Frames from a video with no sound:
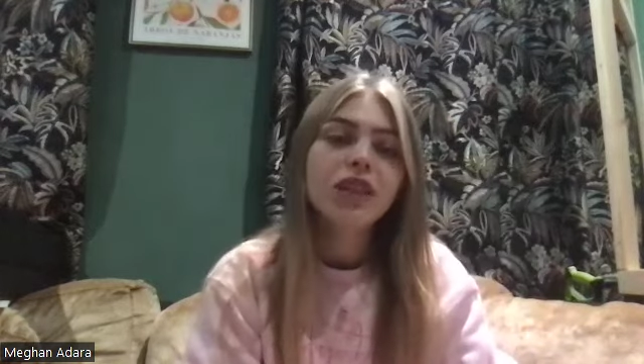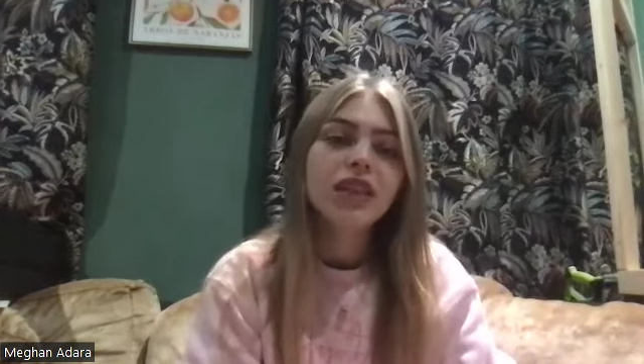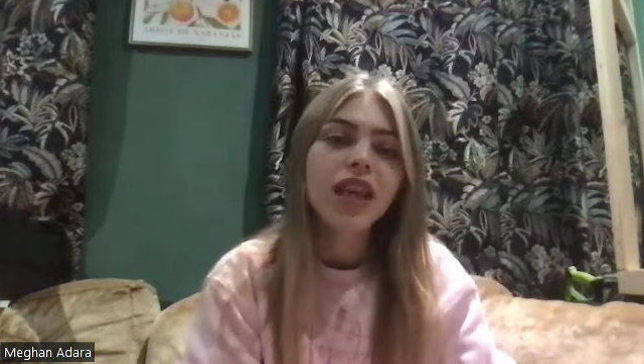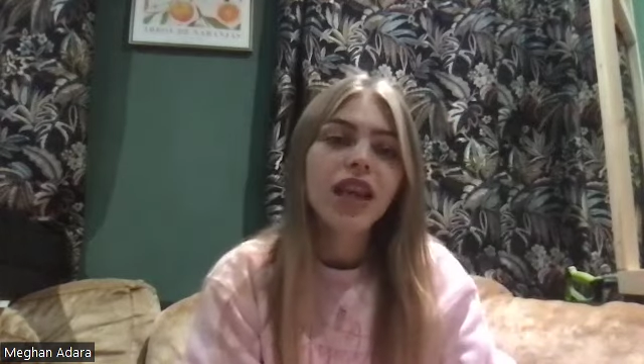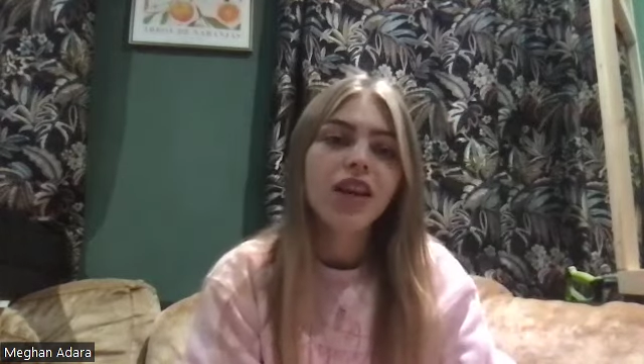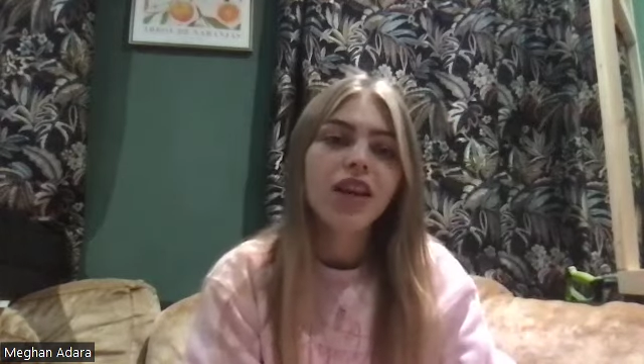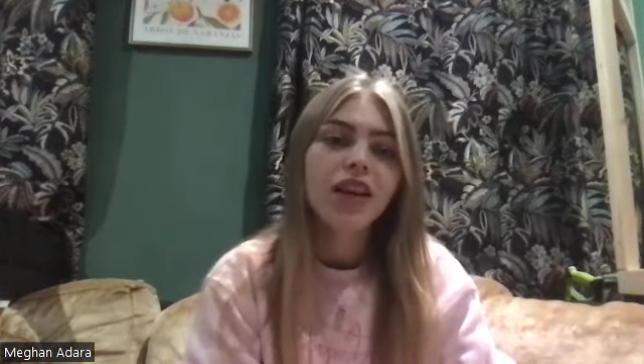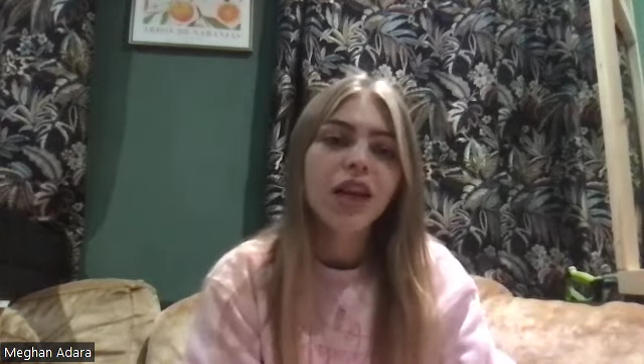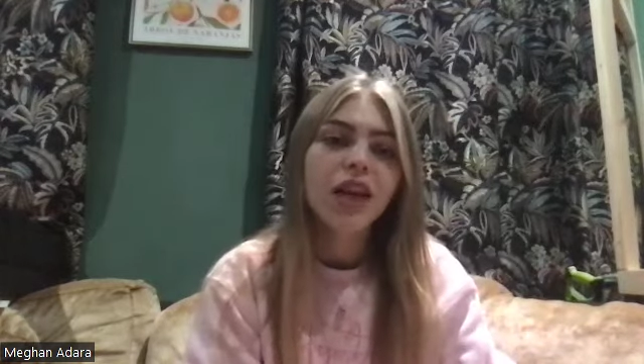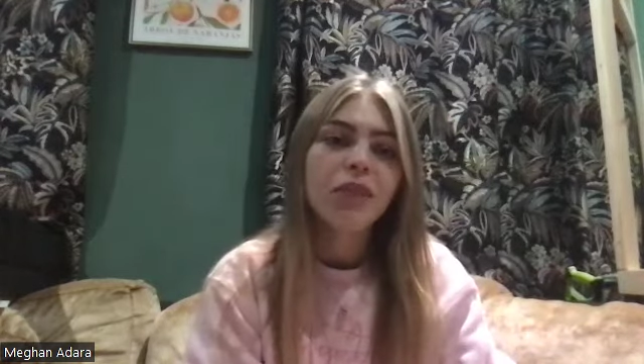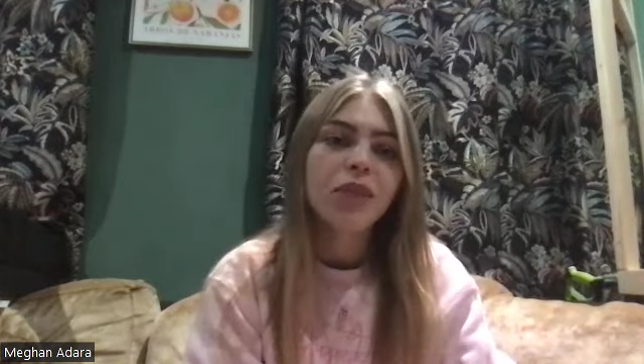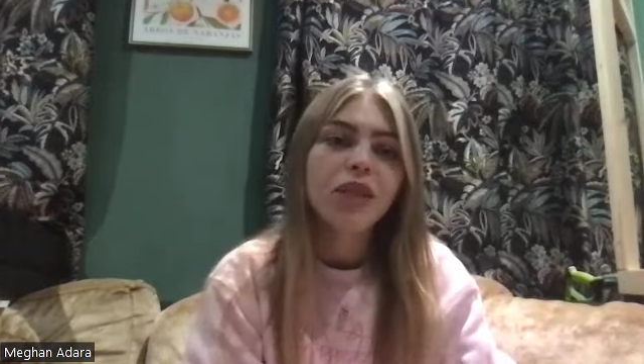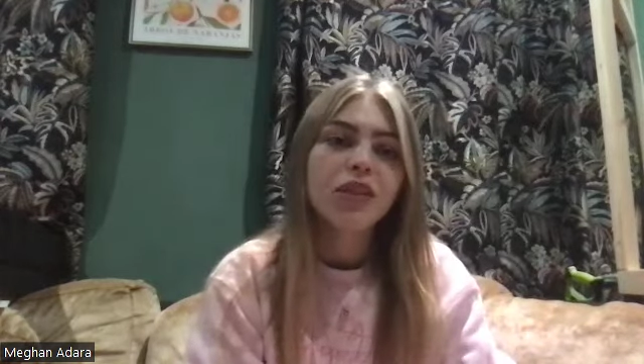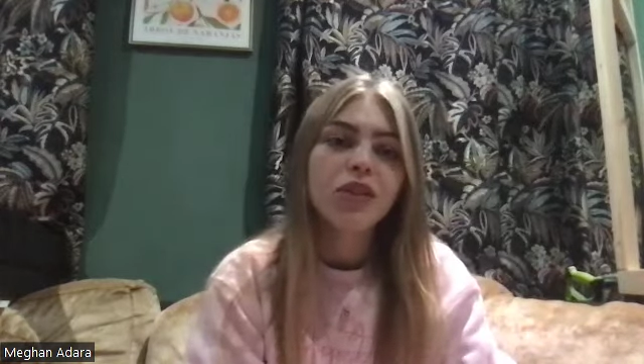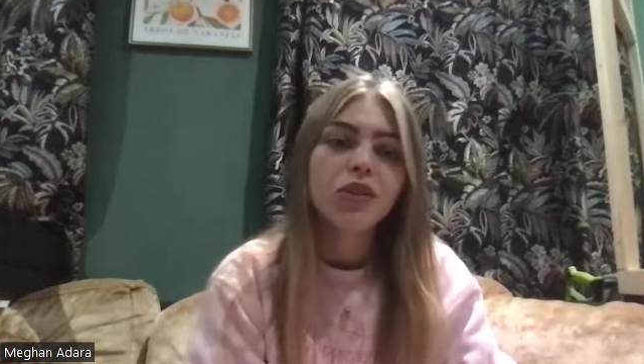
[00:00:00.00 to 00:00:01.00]
set, like that would
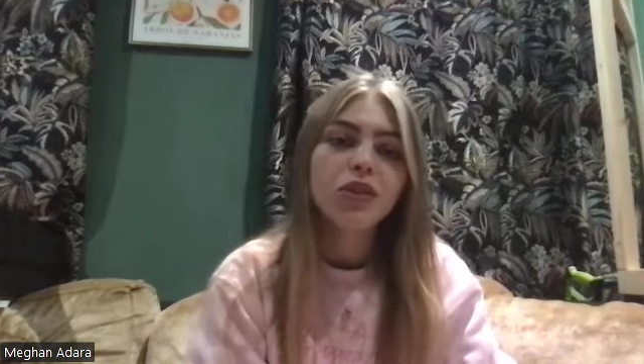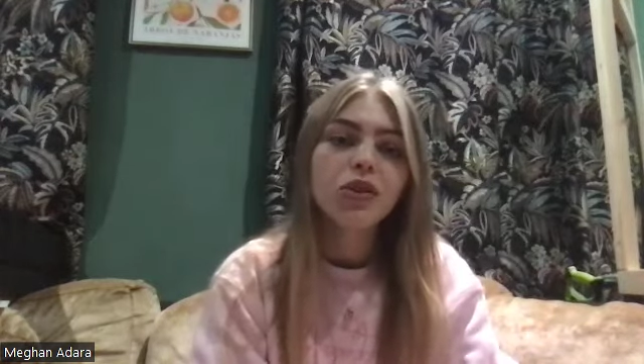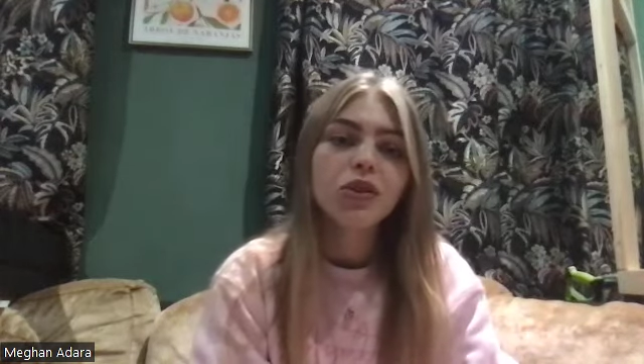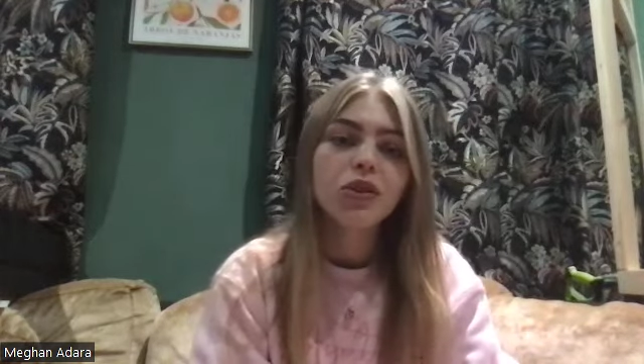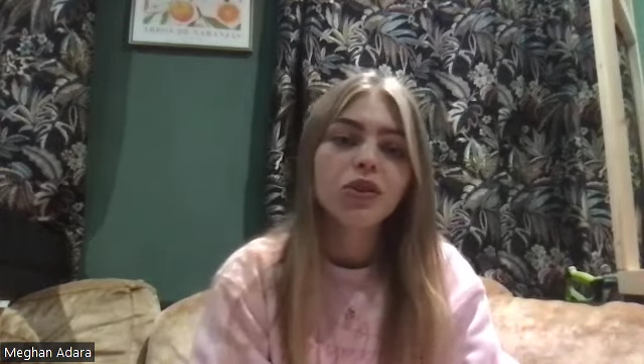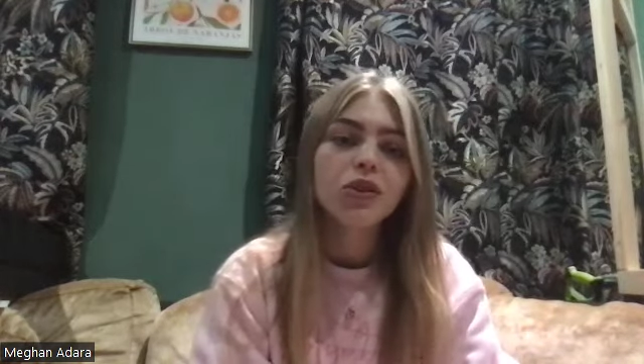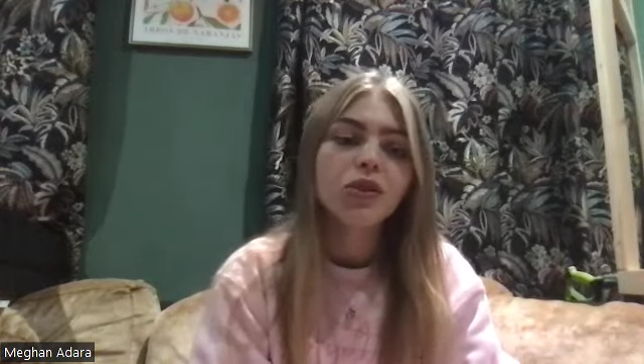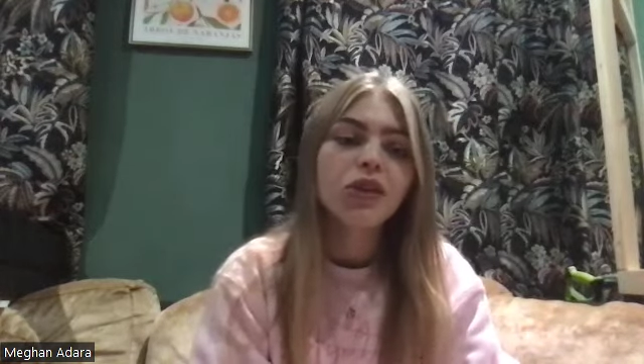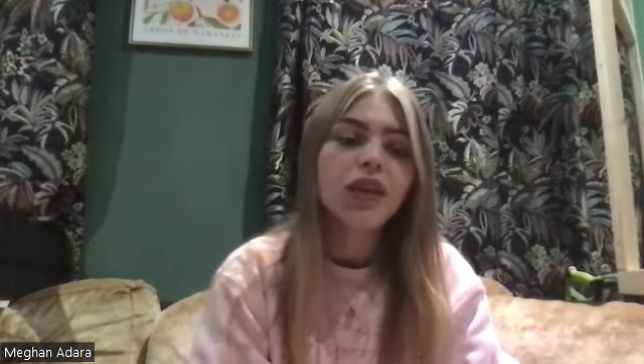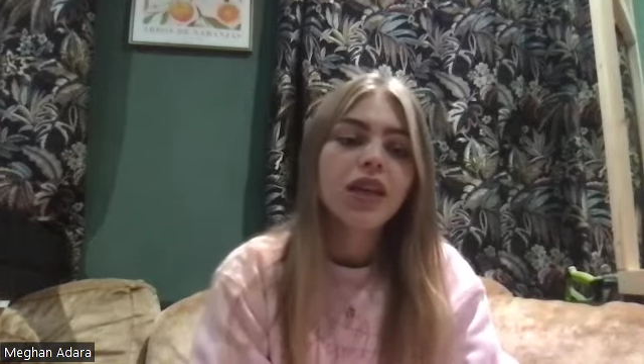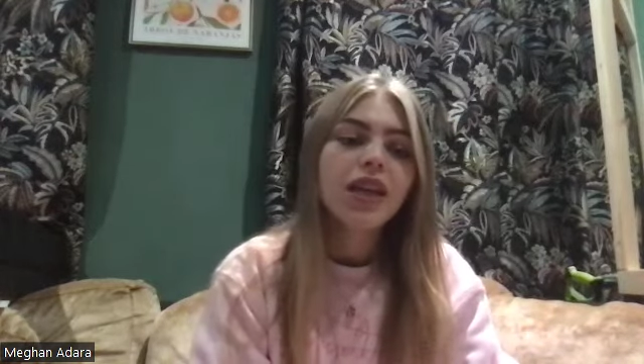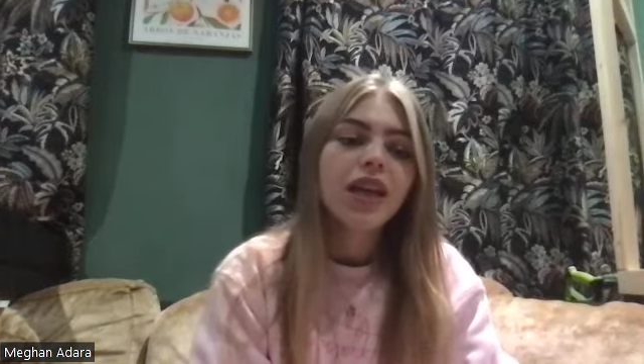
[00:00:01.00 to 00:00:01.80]
be so cool.